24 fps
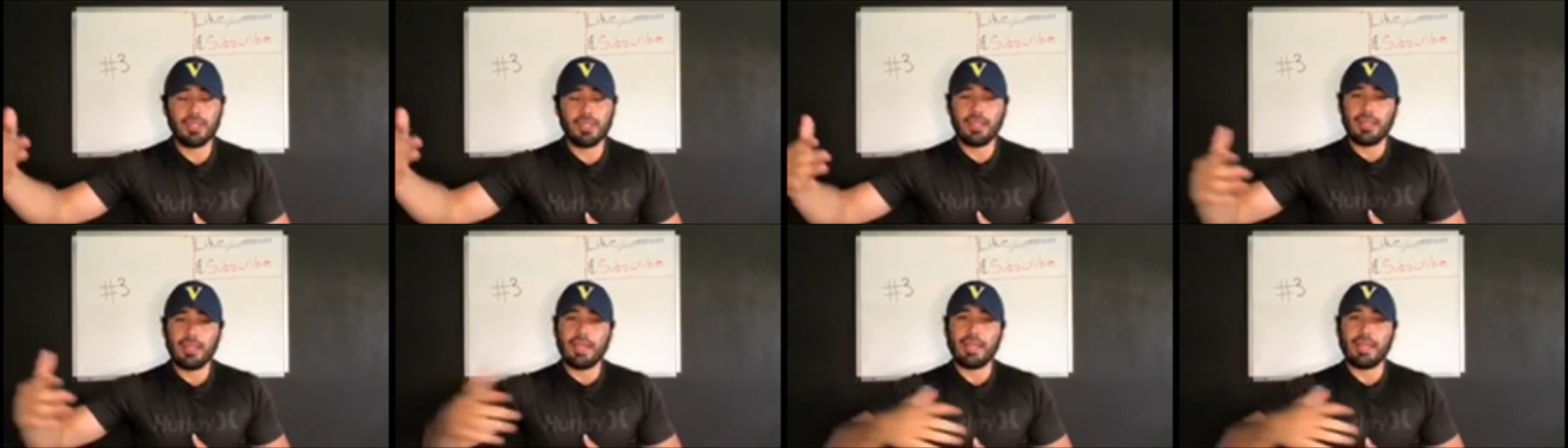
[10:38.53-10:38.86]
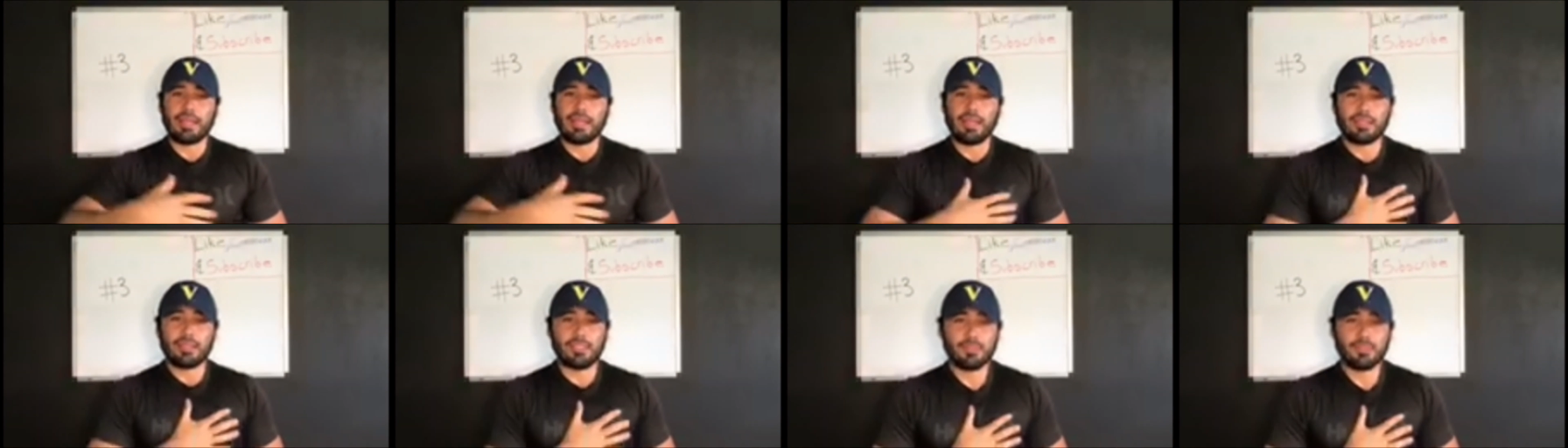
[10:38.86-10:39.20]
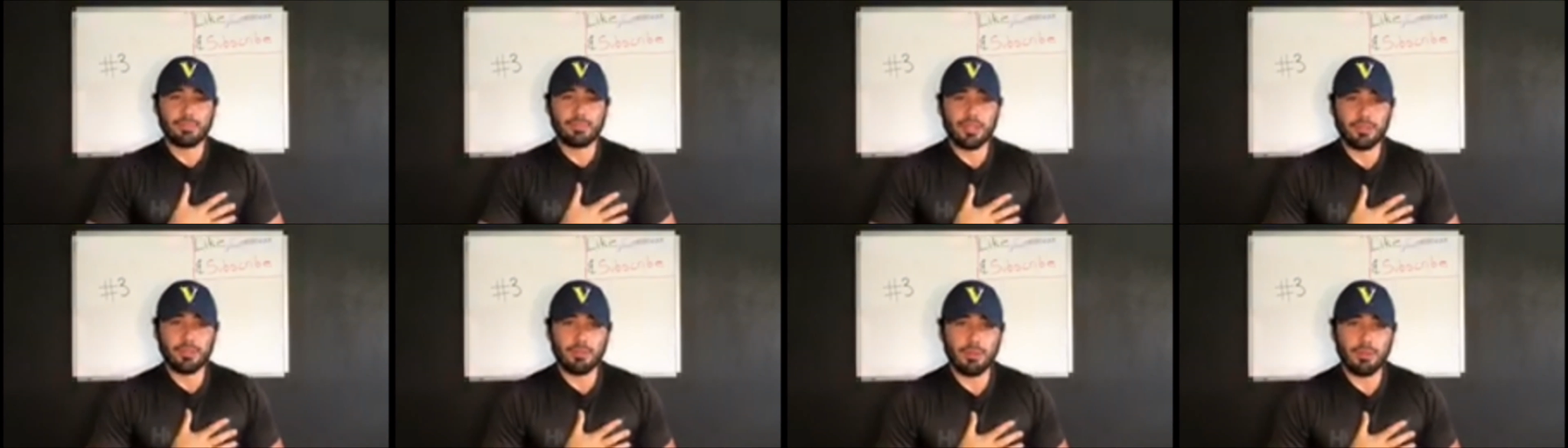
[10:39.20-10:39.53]
I got
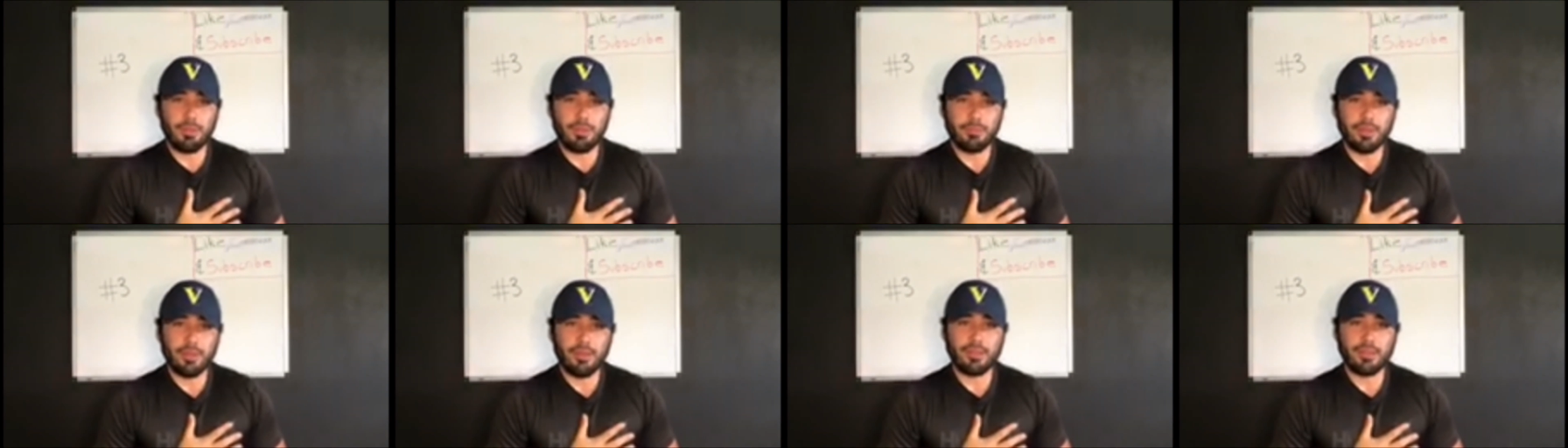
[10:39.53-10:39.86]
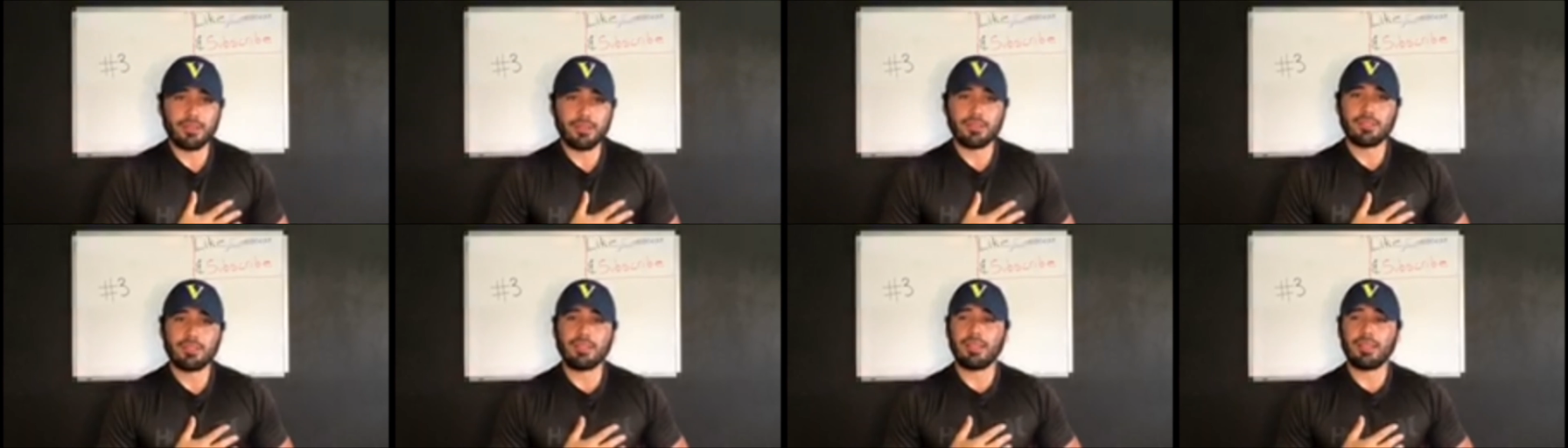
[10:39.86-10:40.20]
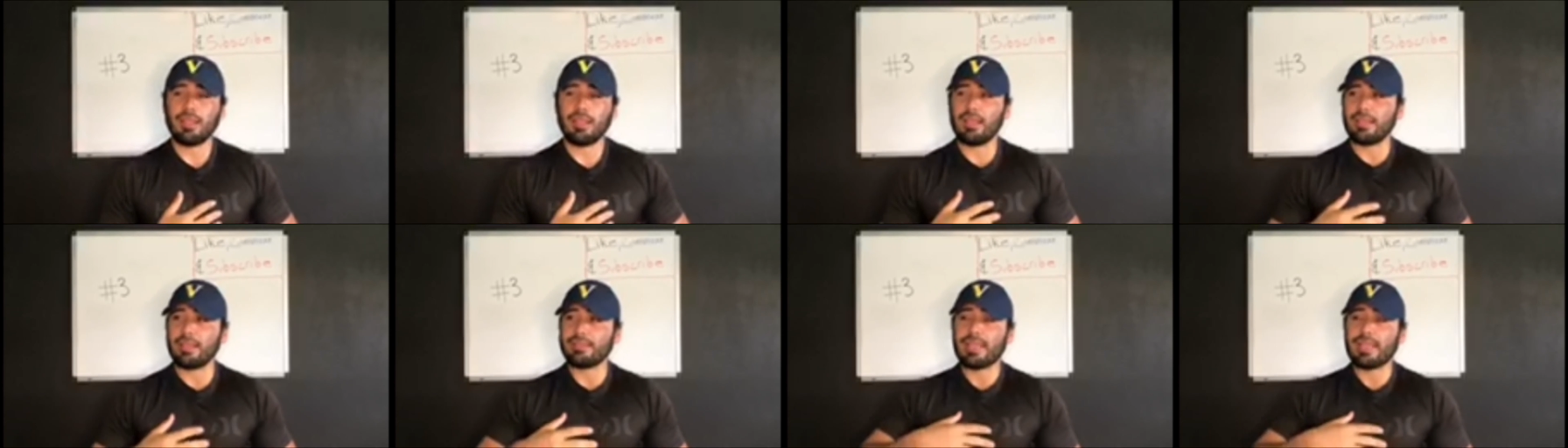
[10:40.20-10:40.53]
inspired by my parents.
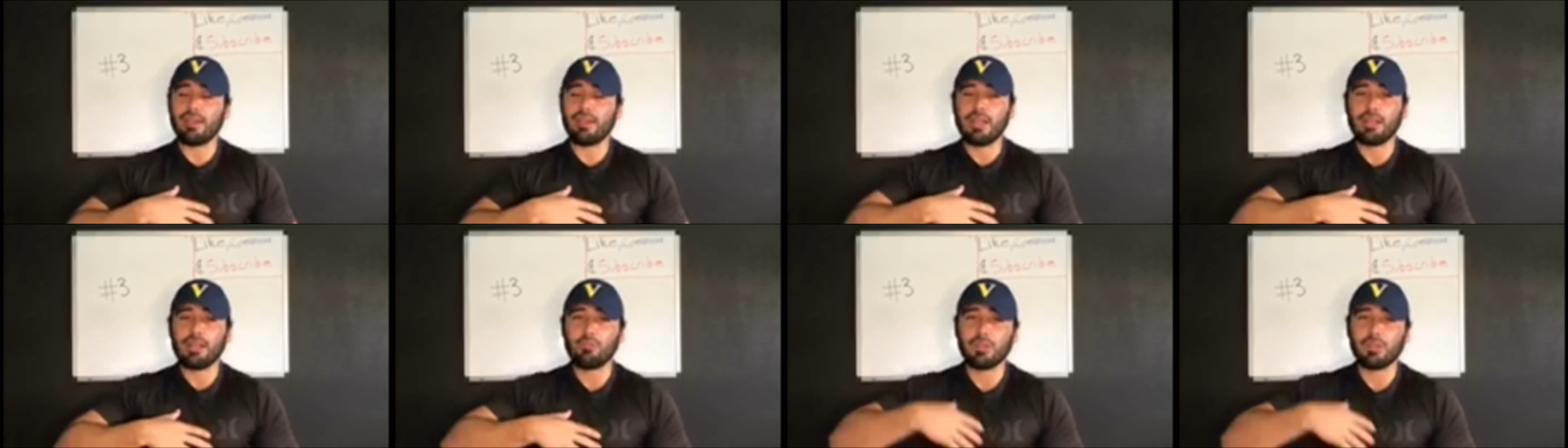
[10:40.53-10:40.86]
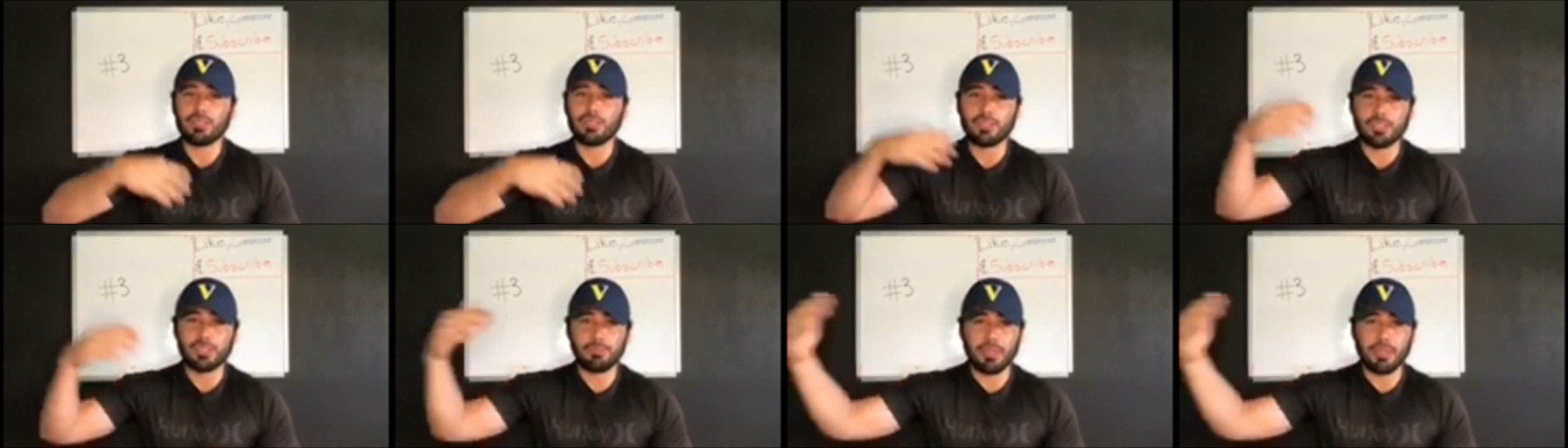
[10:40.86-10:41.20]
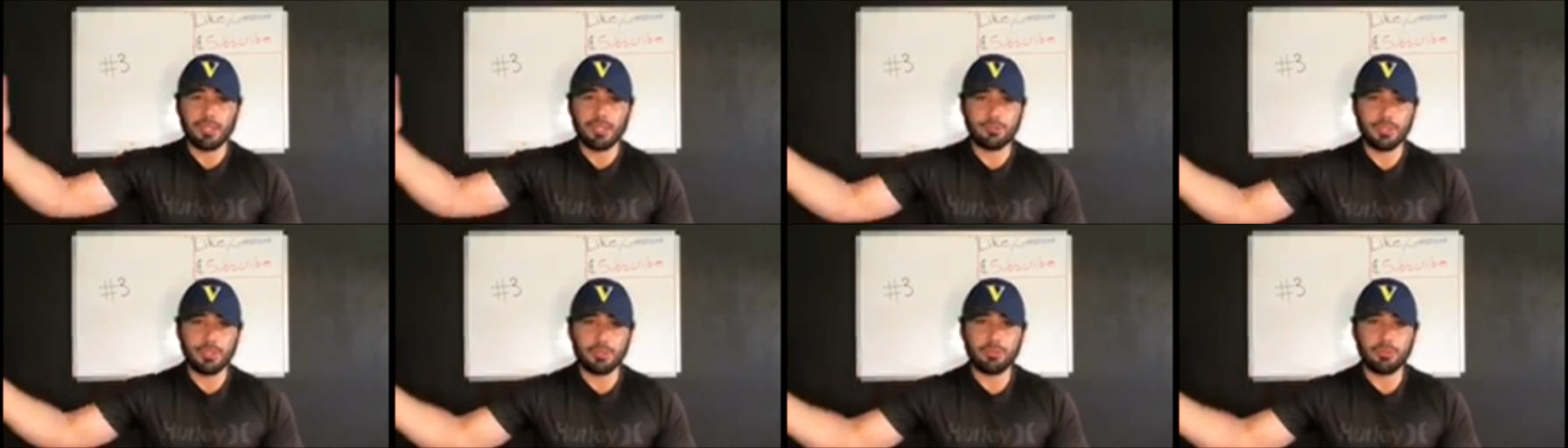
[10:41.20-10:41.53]
Now I want to inspire
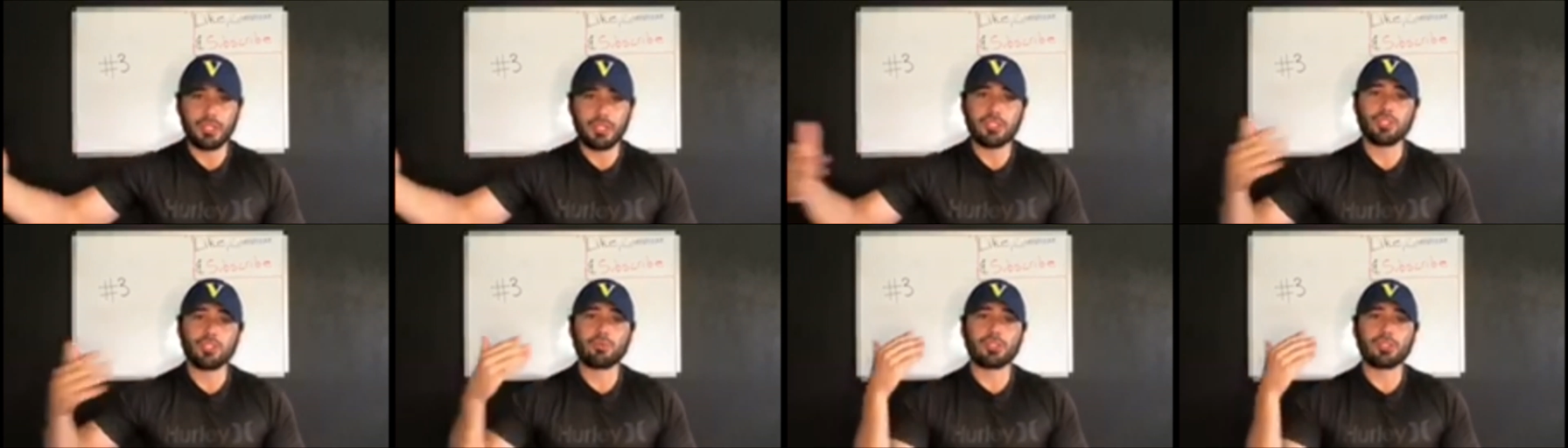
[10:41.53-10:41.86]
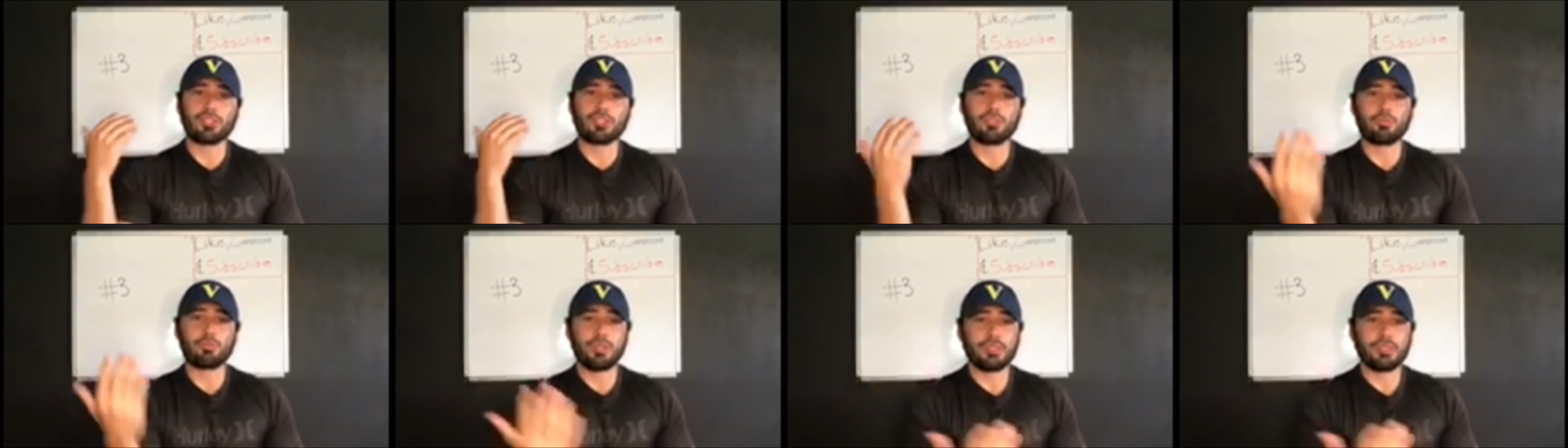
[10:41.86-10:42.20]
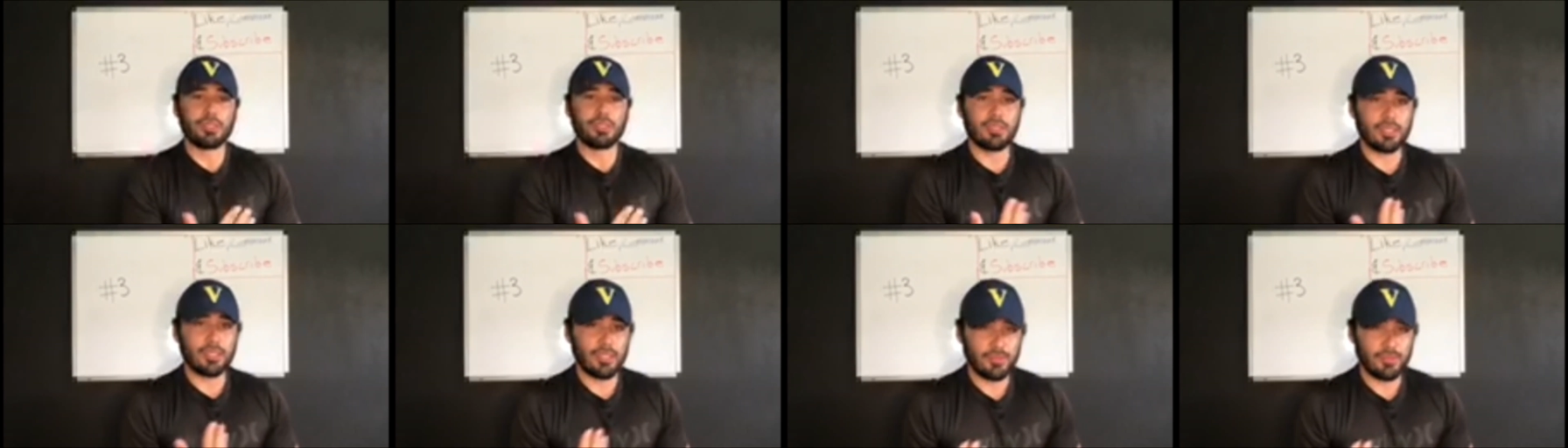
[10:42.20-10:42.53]
people. I just want to spread the
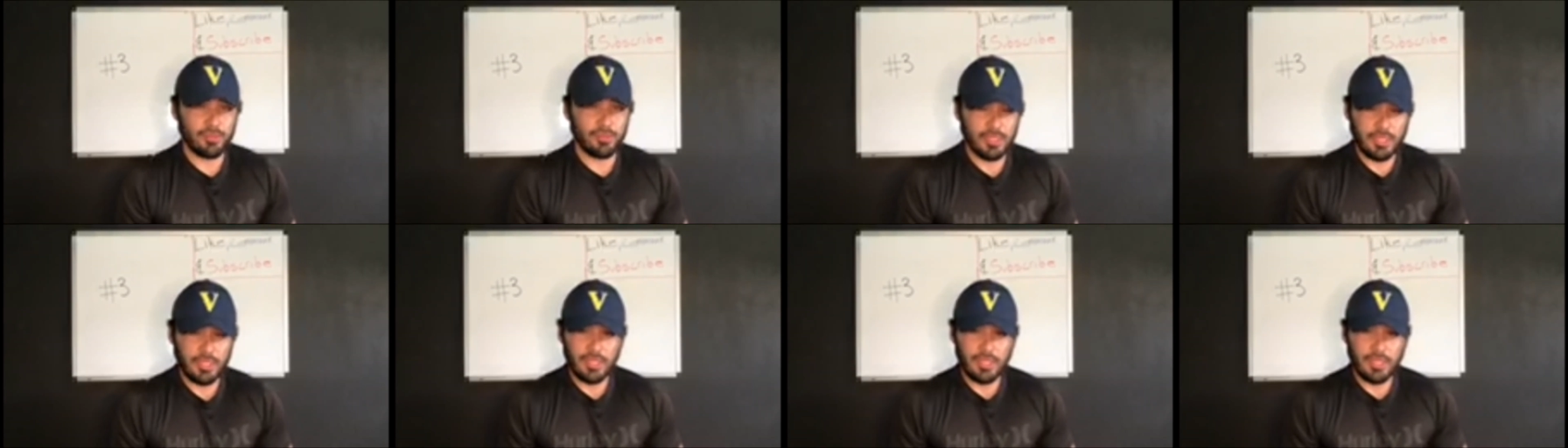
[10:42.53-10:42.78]
love.